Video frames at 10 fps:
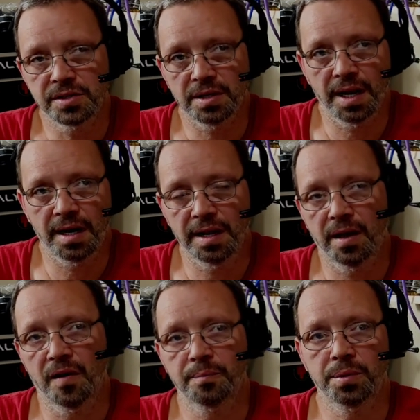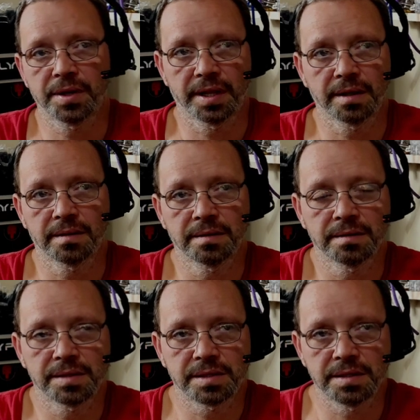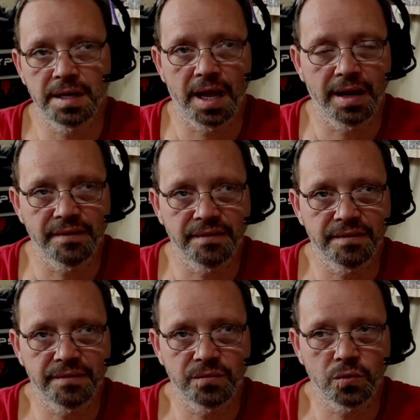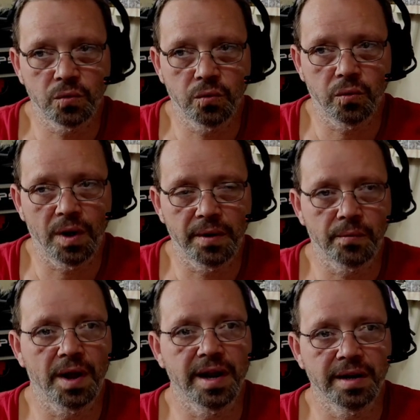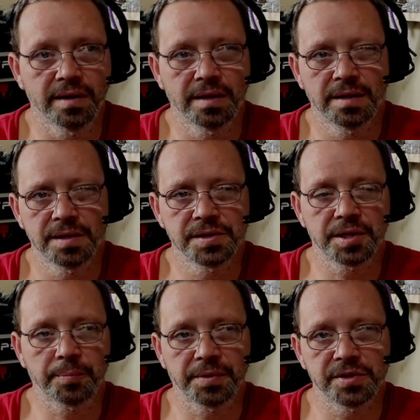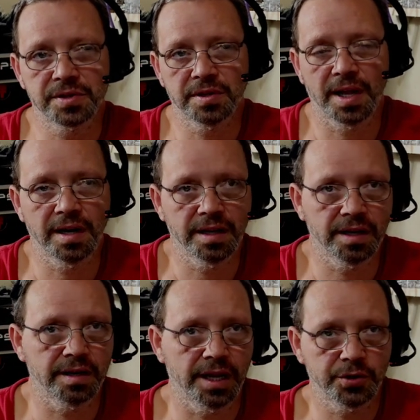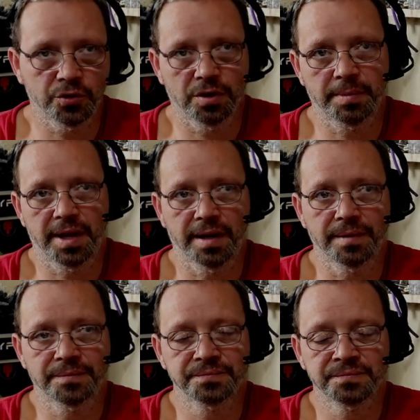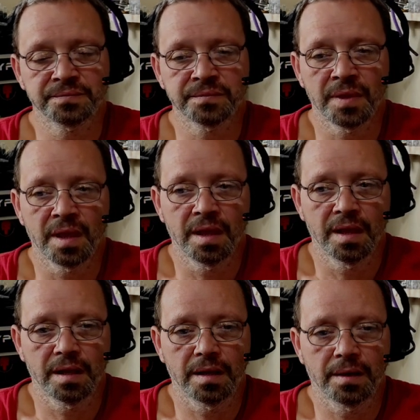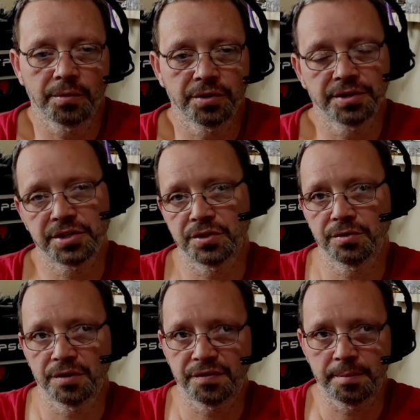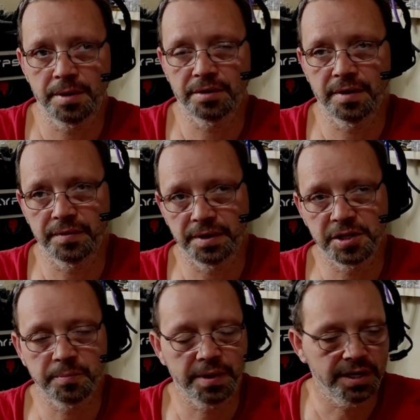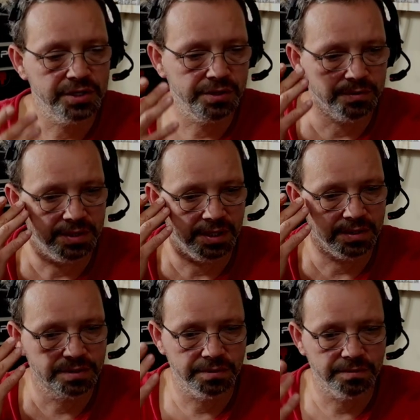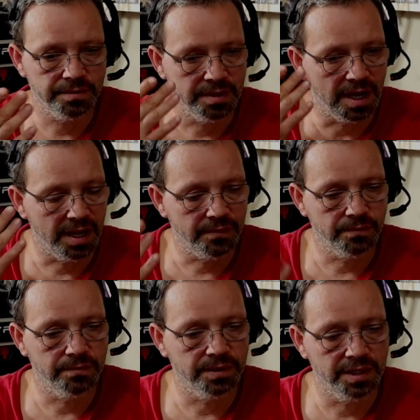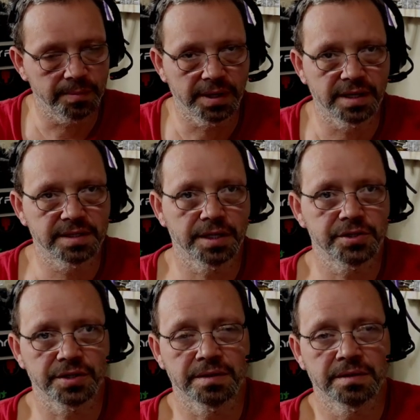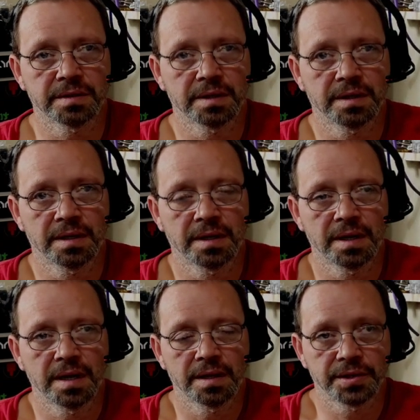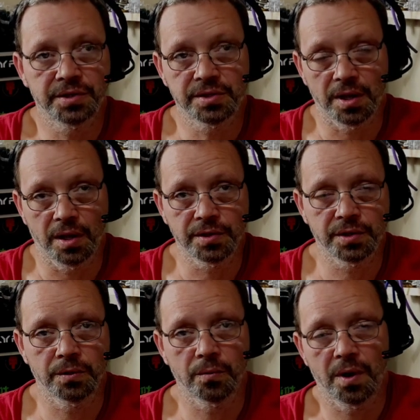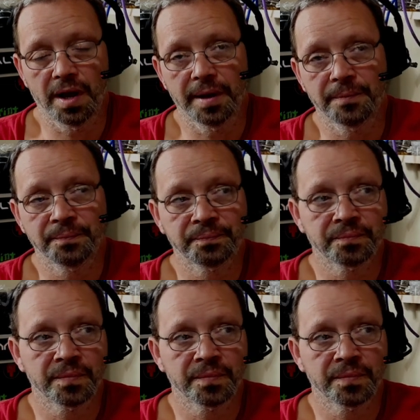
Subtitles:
slightly off-putting. It's not quite right. Something's slightly unnatural about it. When you listen to a female giving a speech, you tend to not really pay attention. This is also why